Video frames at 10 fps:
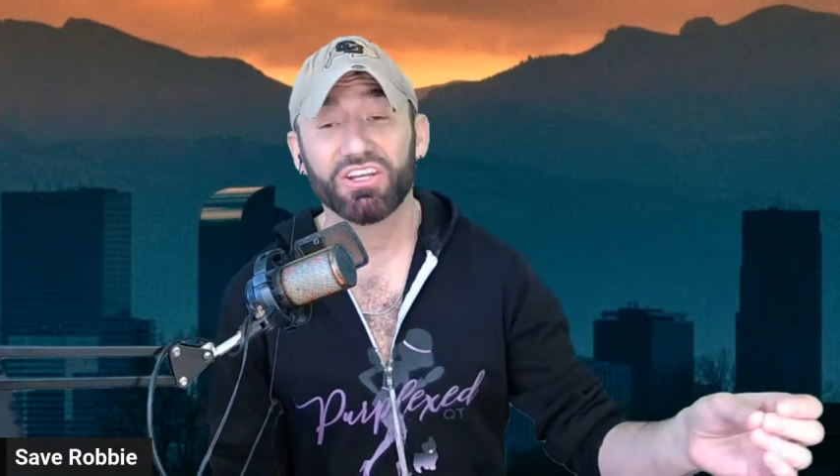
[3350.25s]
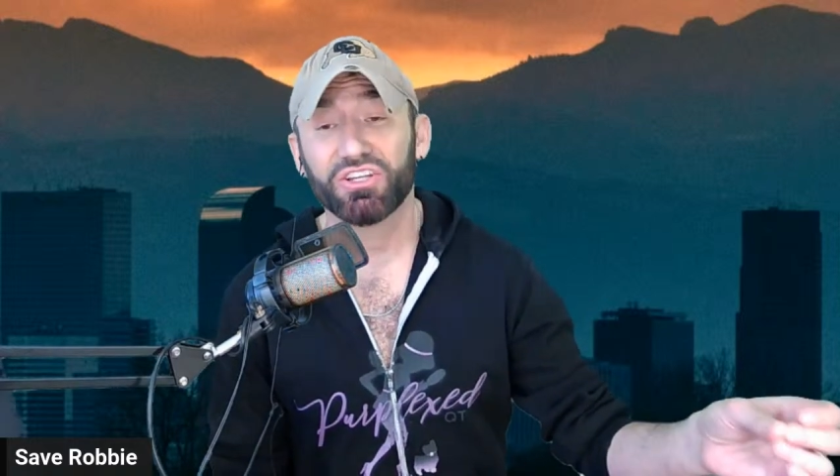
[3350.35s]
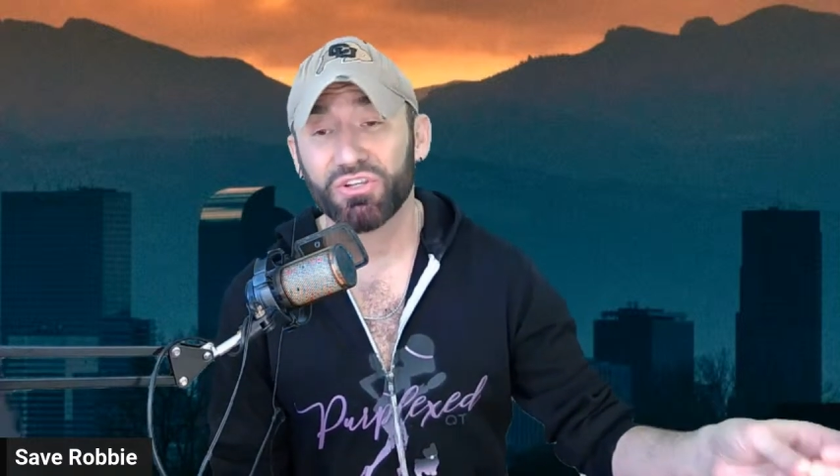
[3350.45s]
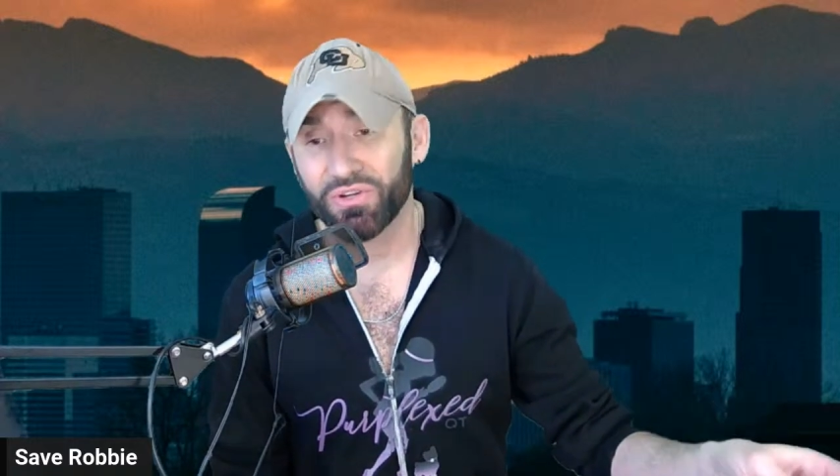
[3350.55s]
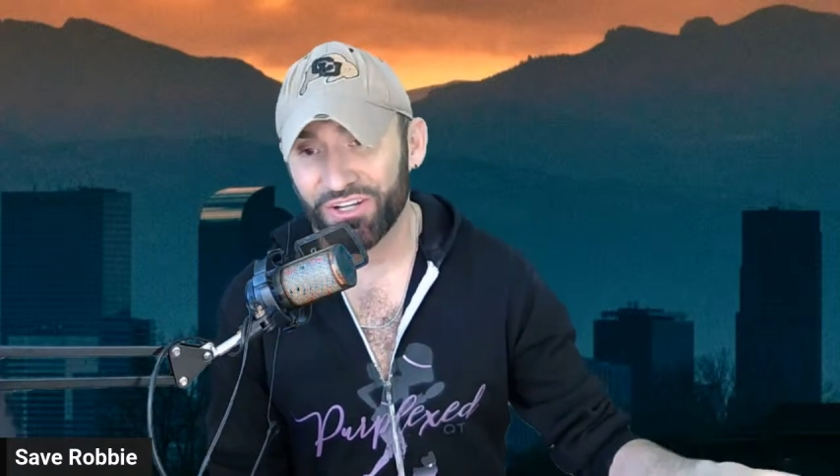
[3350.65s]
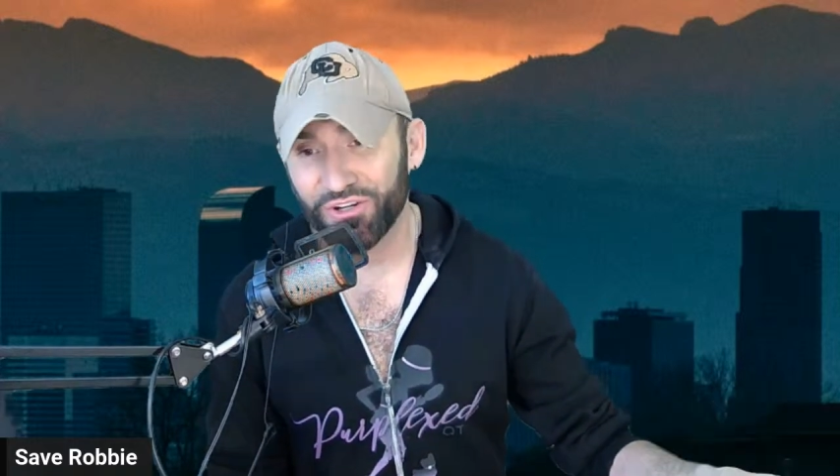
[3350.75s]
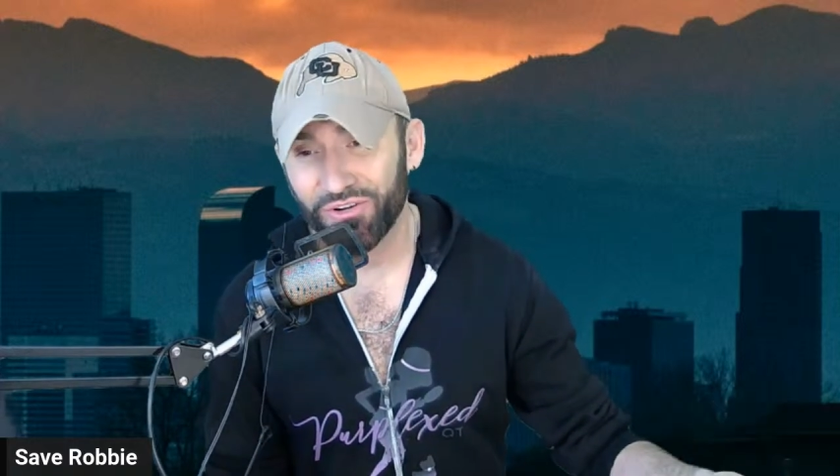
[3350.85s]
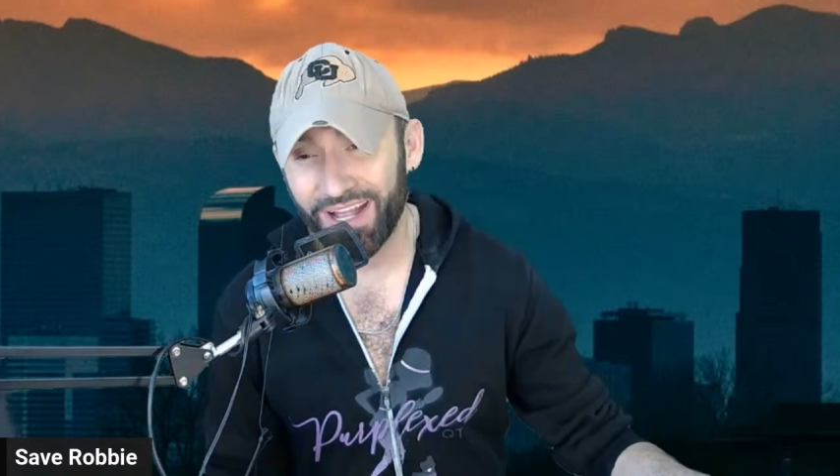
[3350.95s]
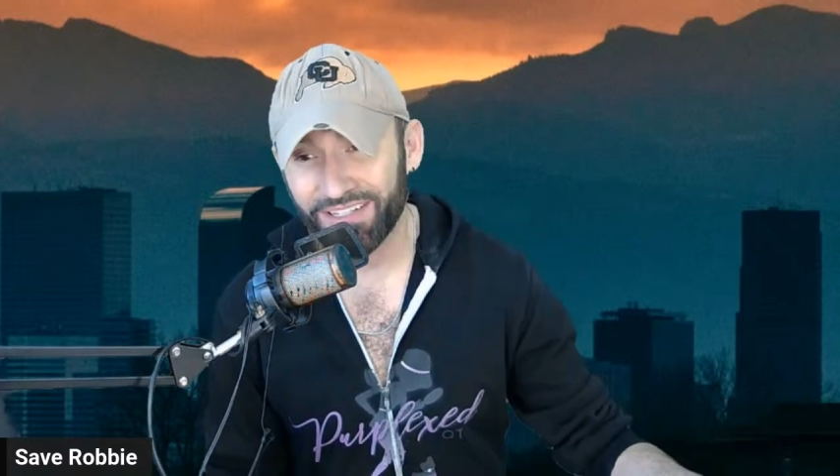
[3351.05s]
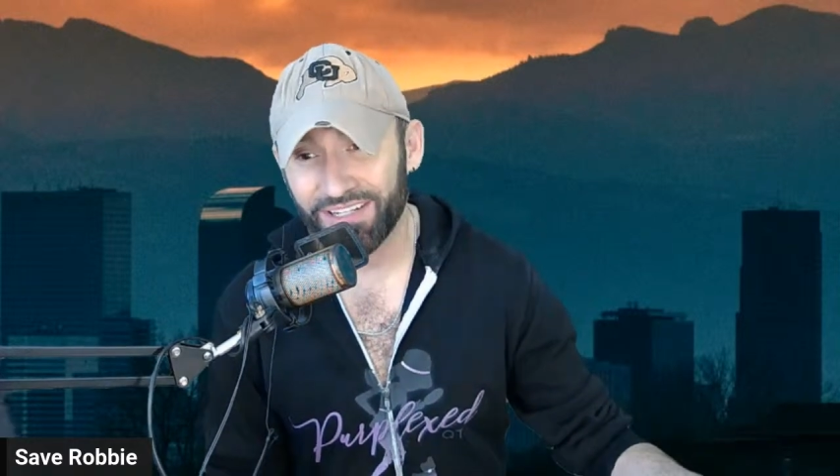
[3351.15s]
you're
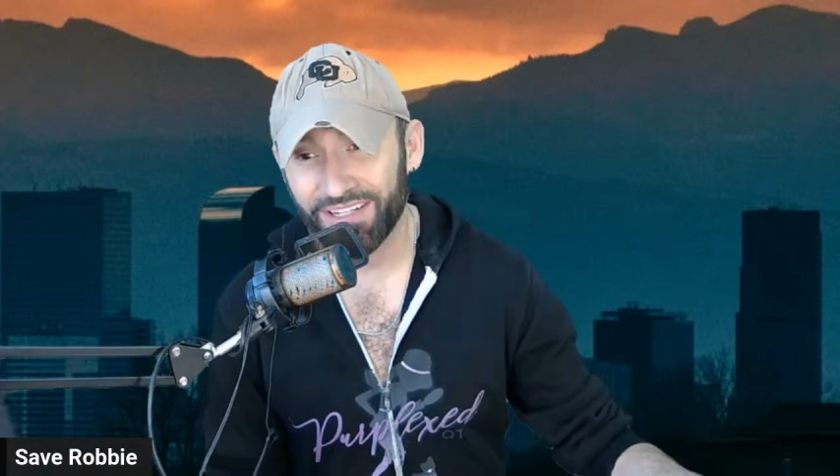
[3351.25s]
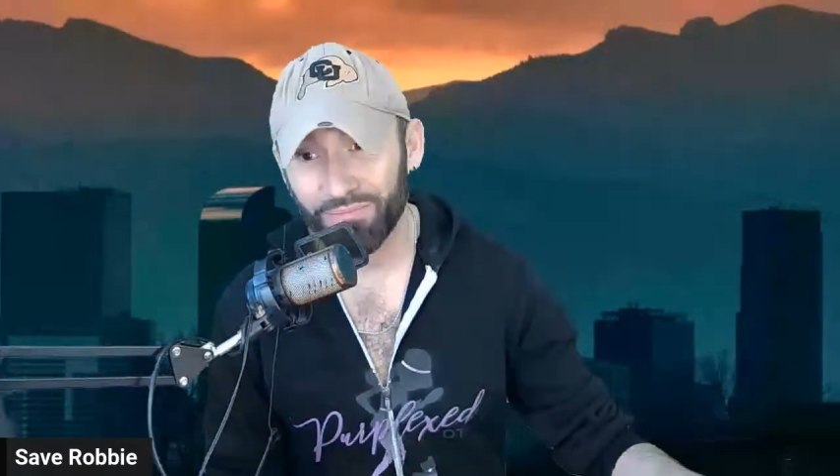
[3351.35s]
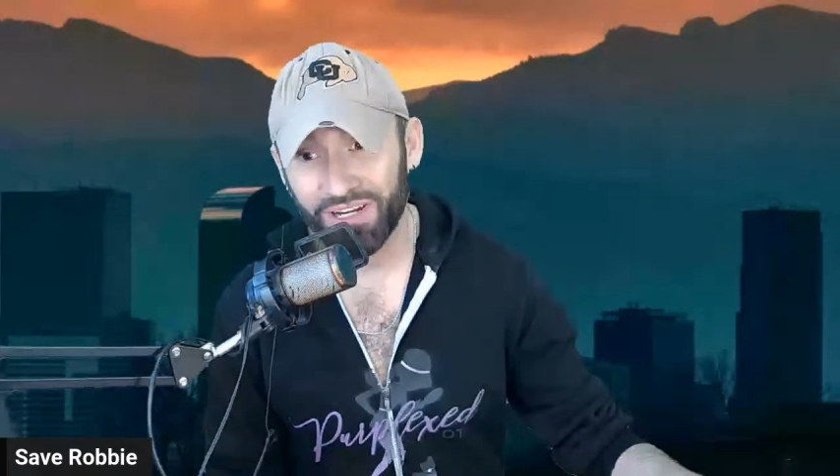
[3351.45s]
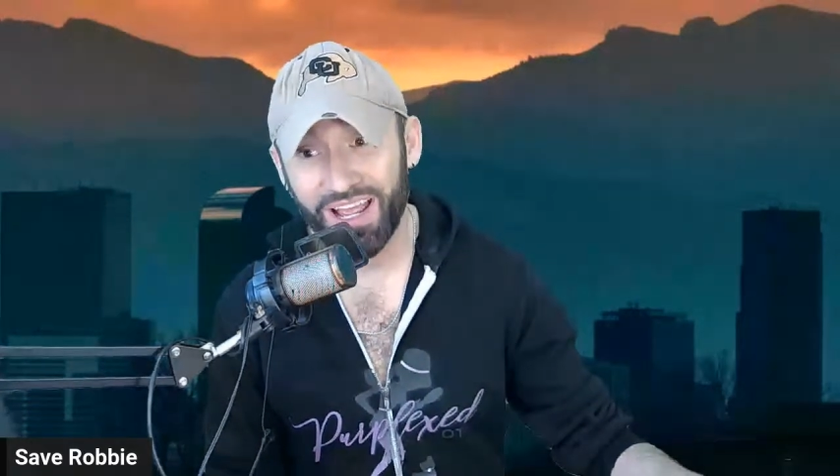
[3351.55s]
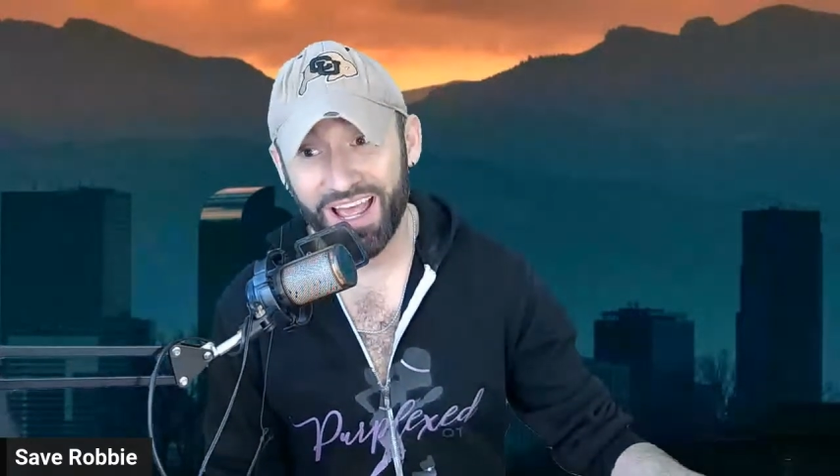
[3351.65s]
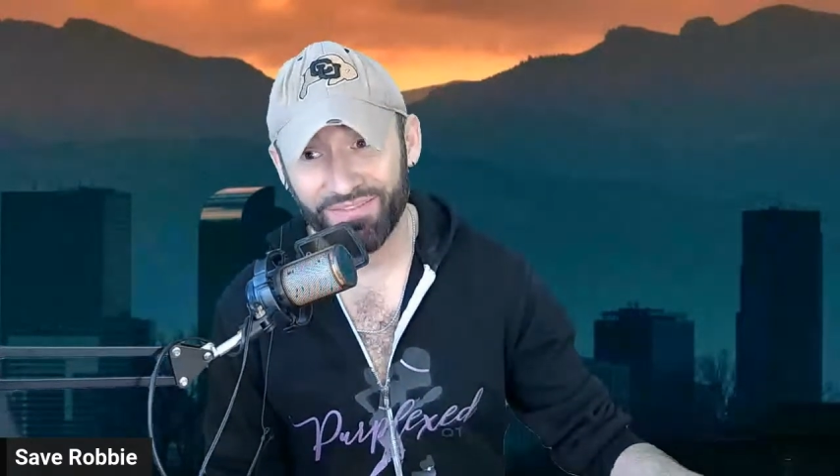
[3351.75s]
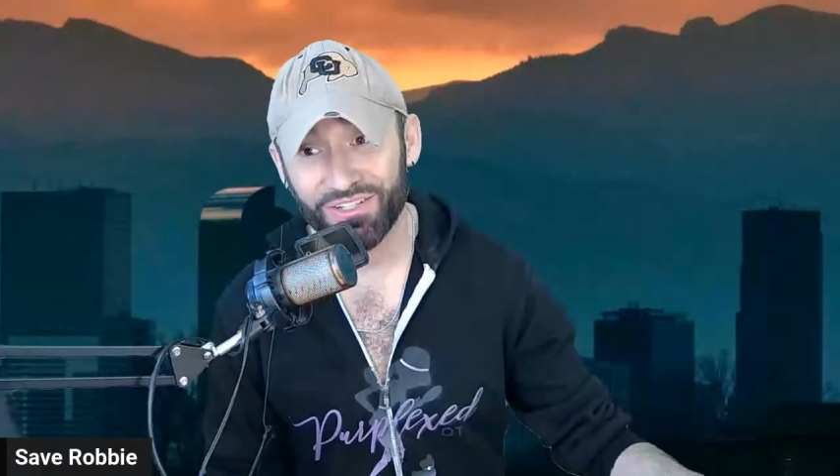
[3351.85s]
incorrect and I'm going to have